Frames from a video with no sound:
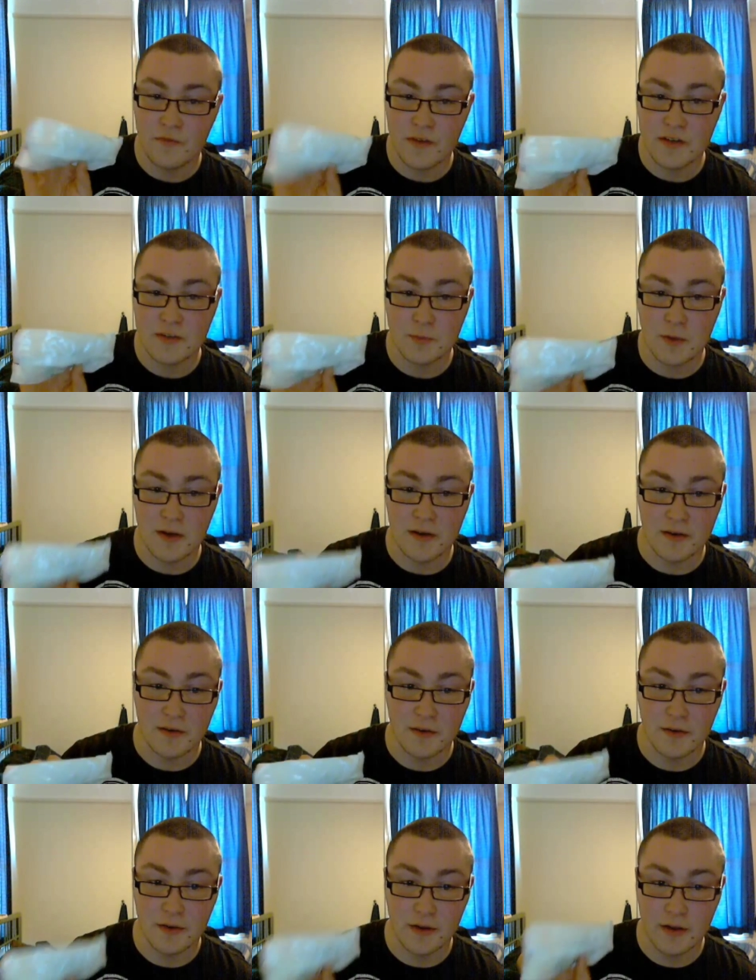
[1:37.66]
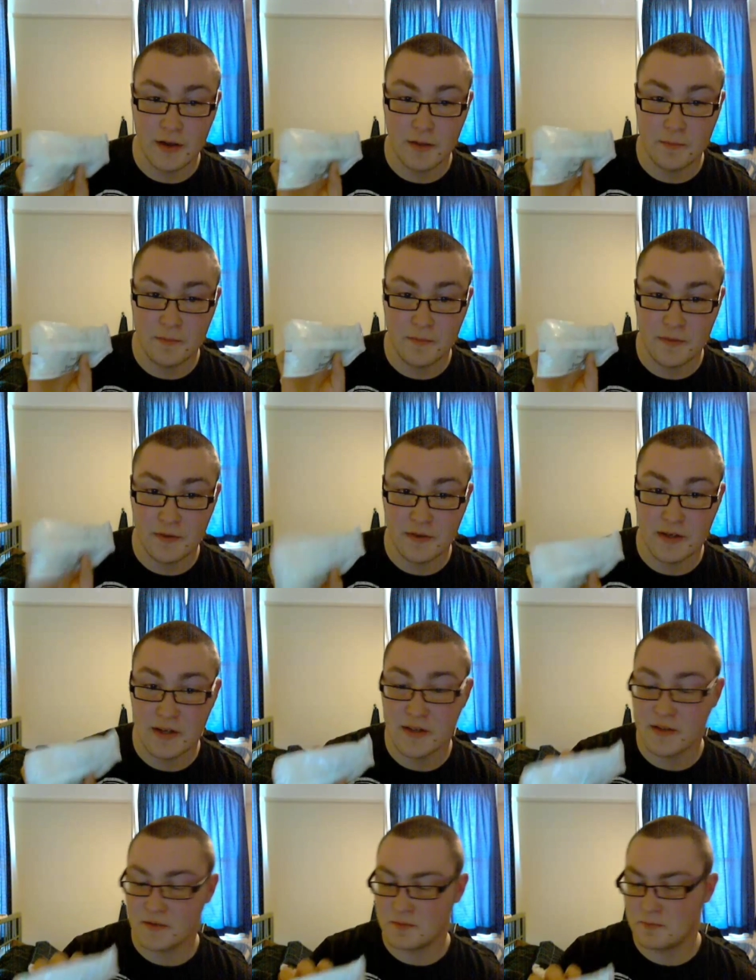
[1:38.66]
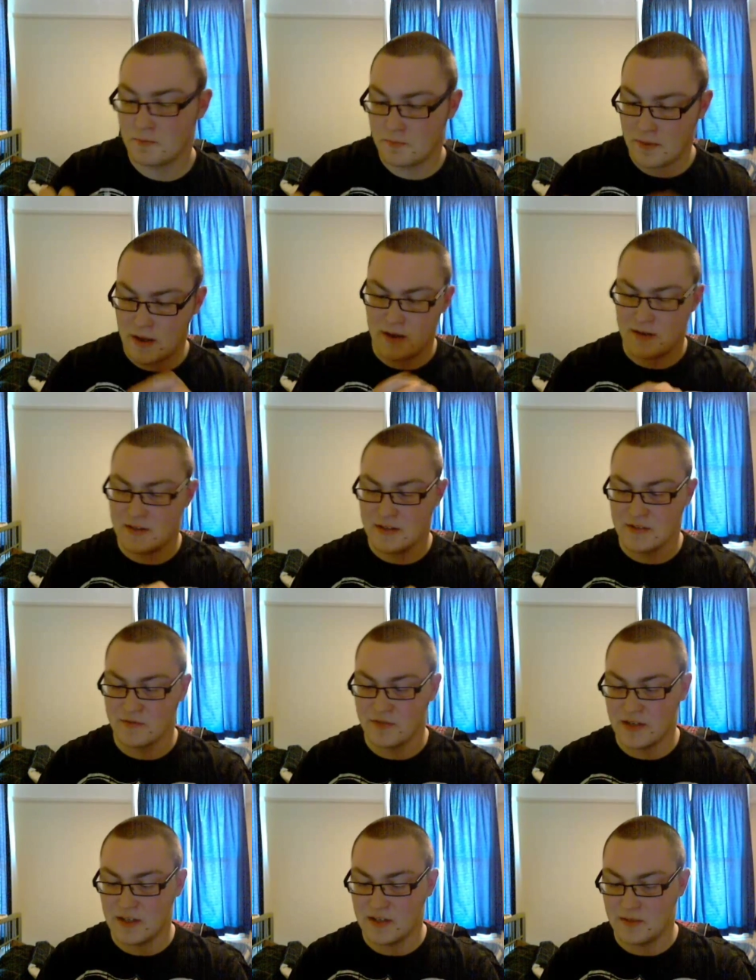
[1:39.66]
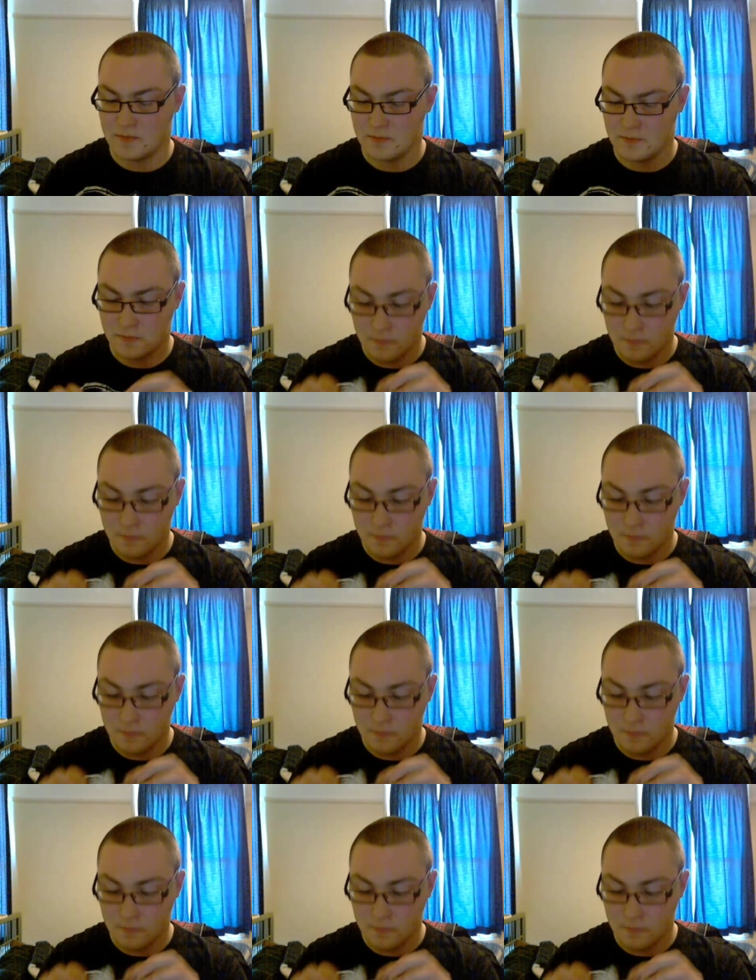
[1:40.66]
This one, it doesn't really.